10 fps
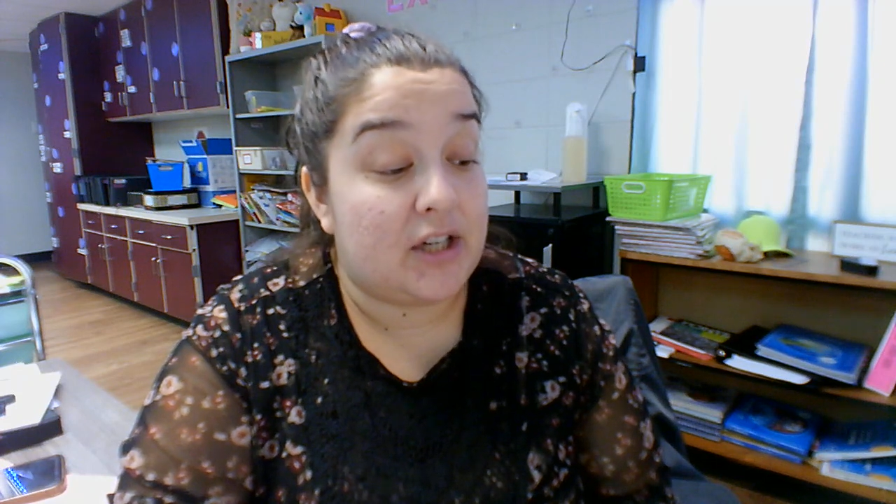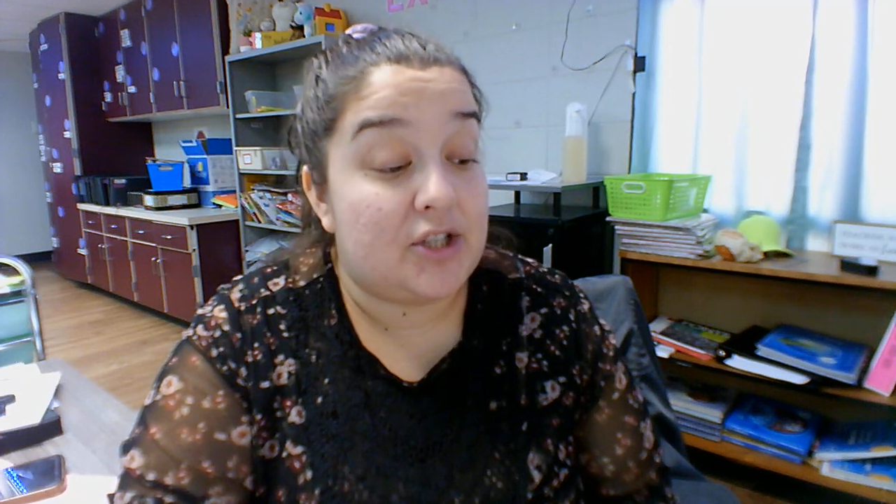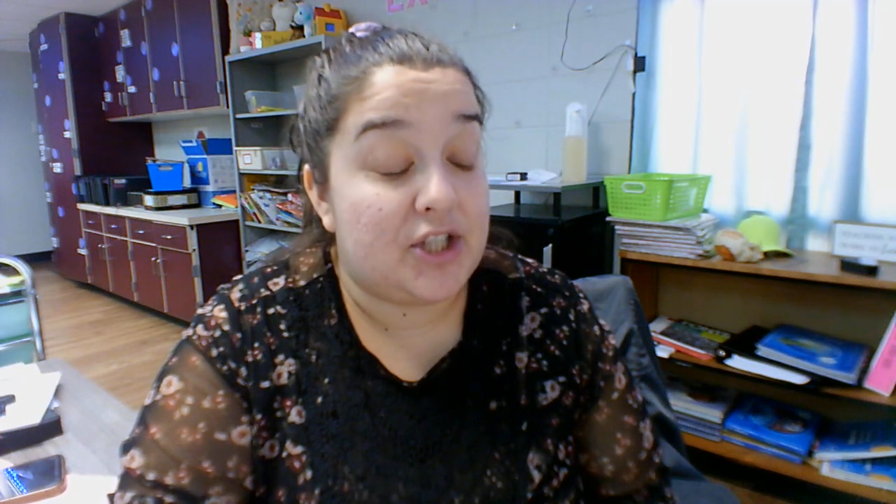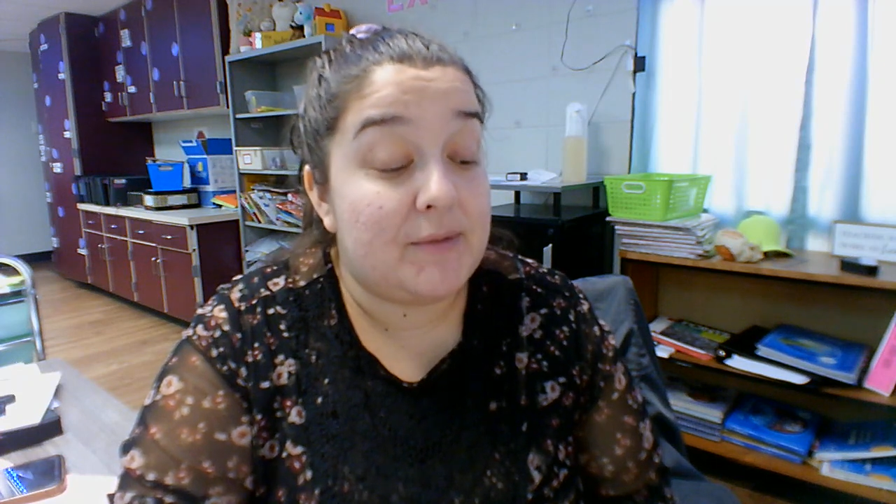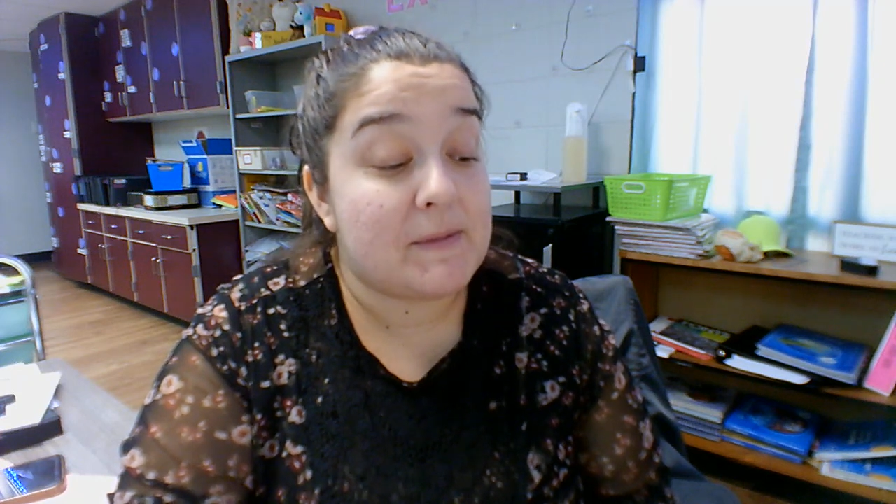and
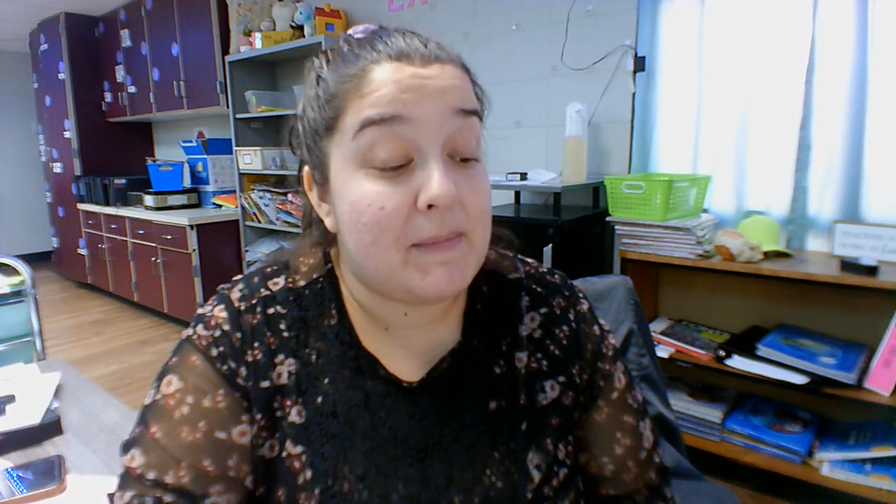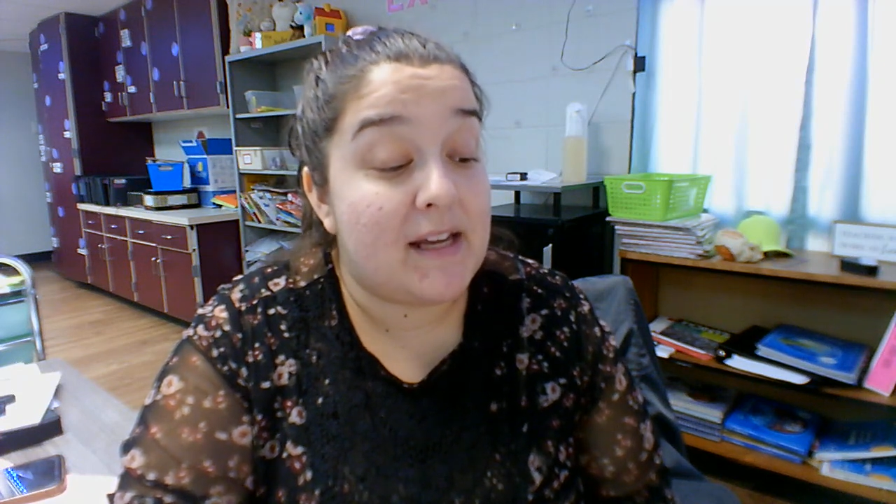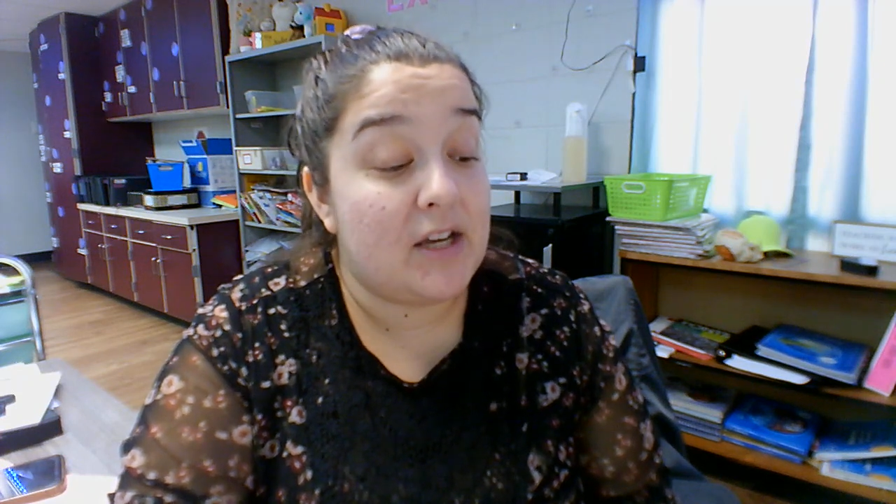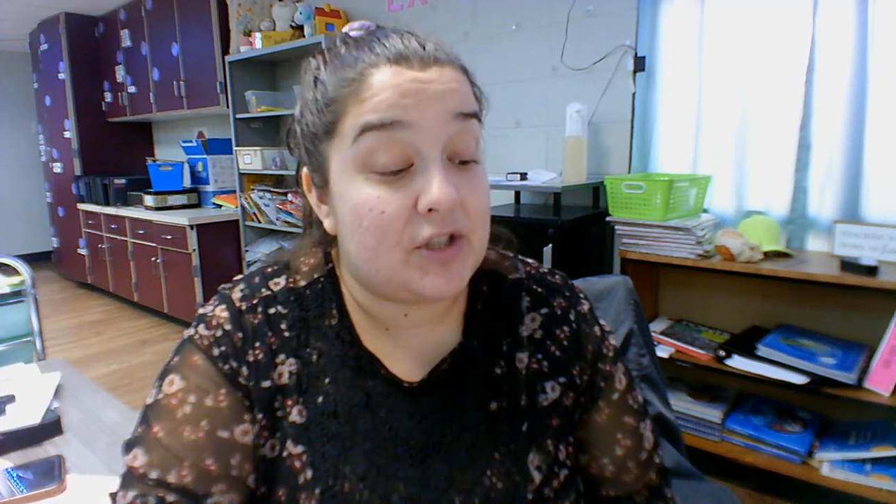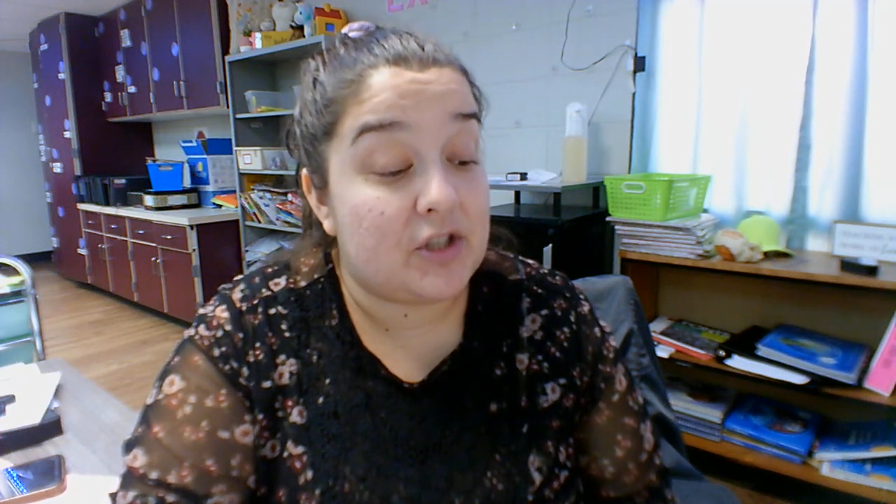she was
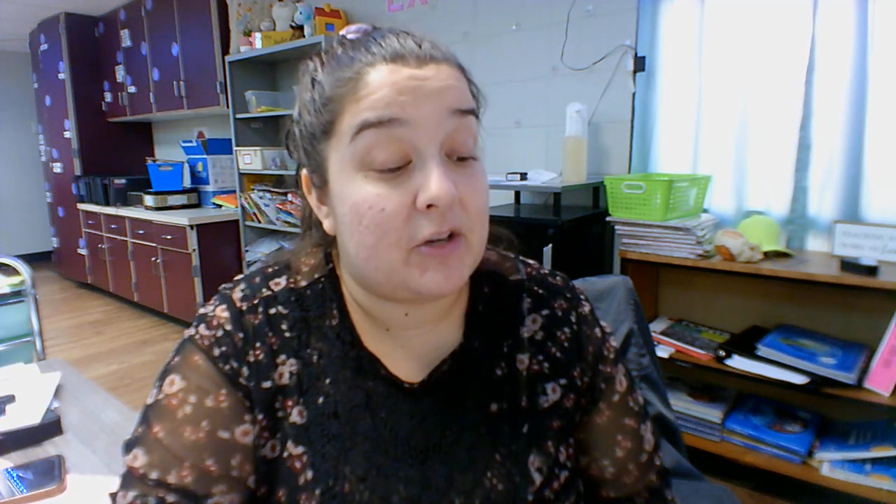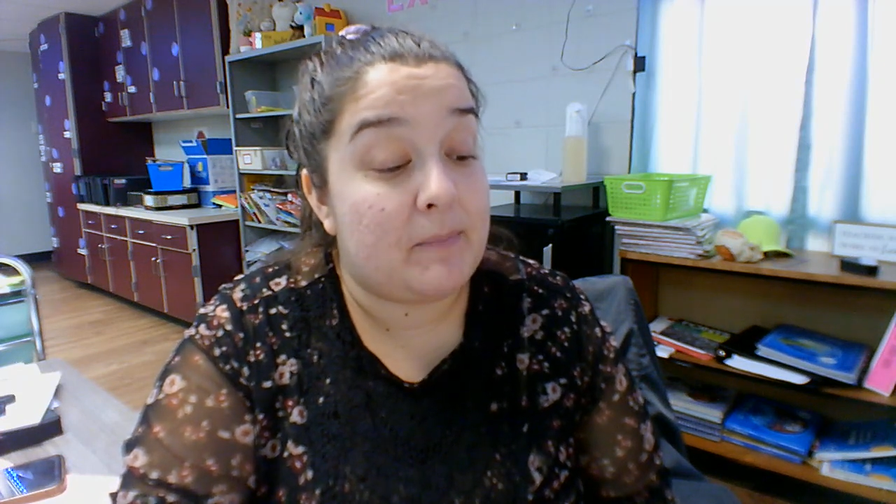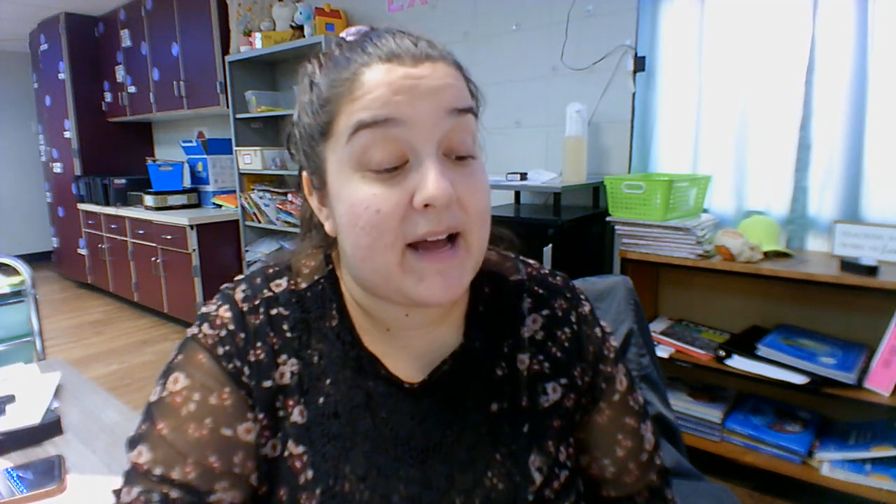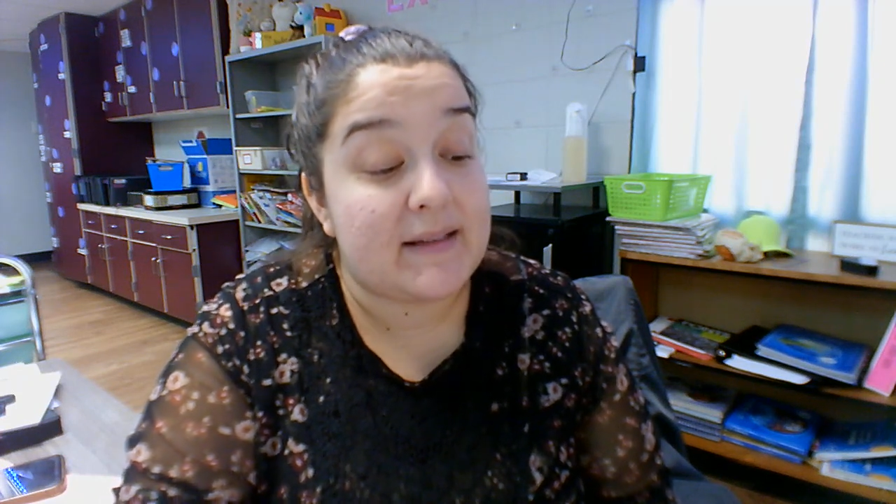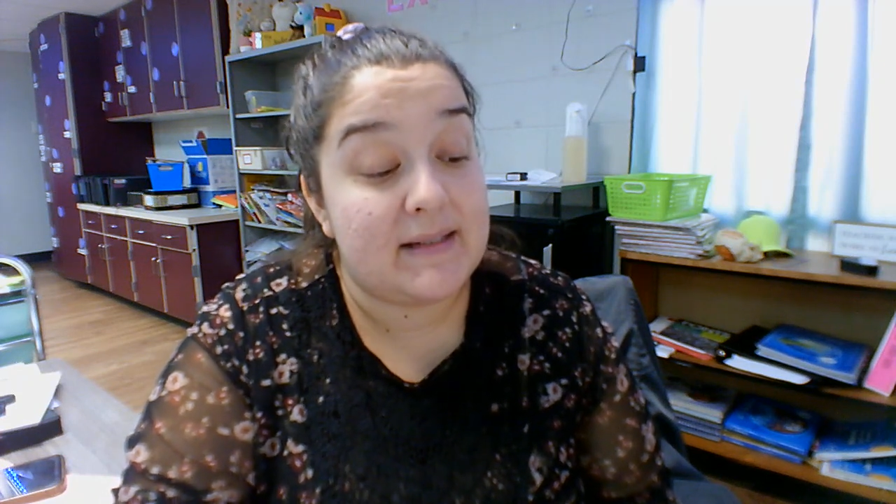making sure
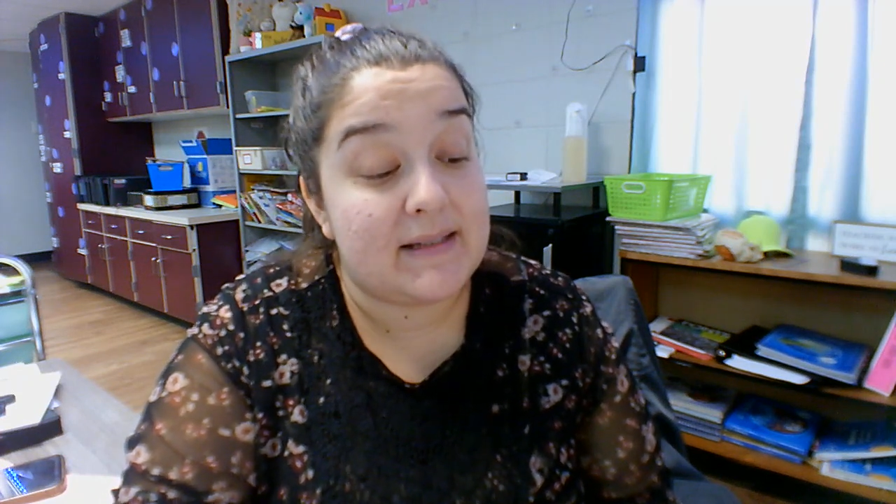Patsy